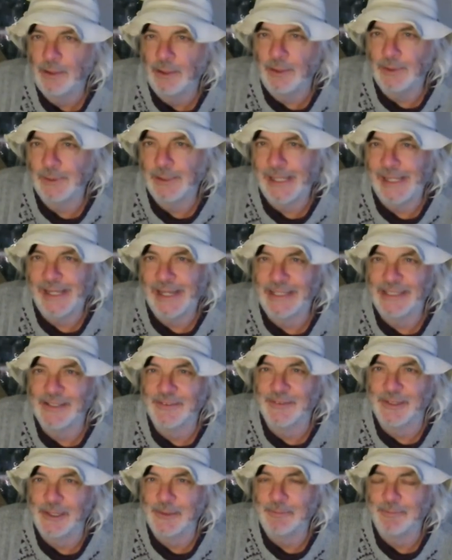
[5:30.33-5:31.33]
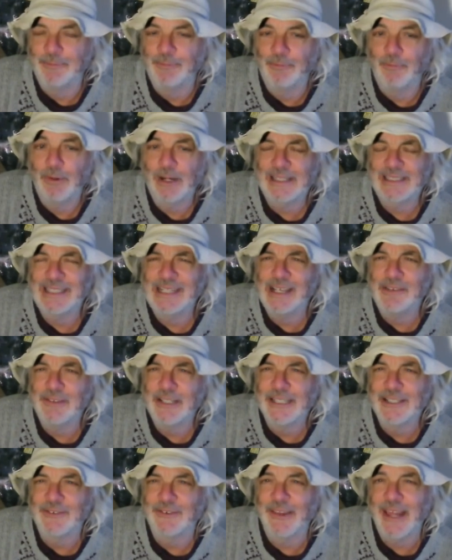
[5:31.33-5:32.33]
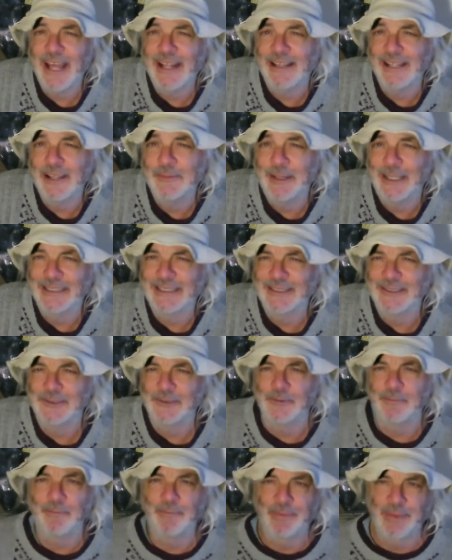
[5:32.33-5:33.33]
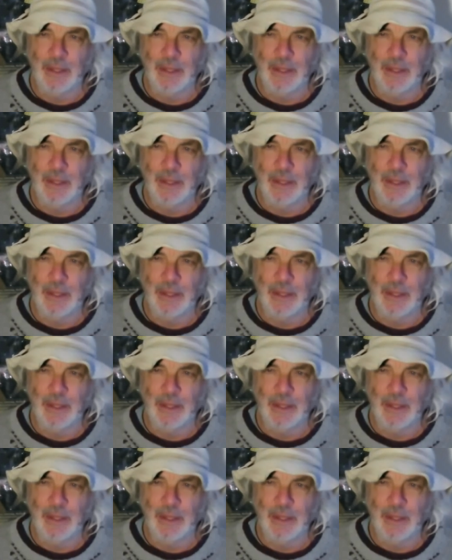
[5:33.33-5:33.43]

okay, I give up. Where's the evidence for that claim also?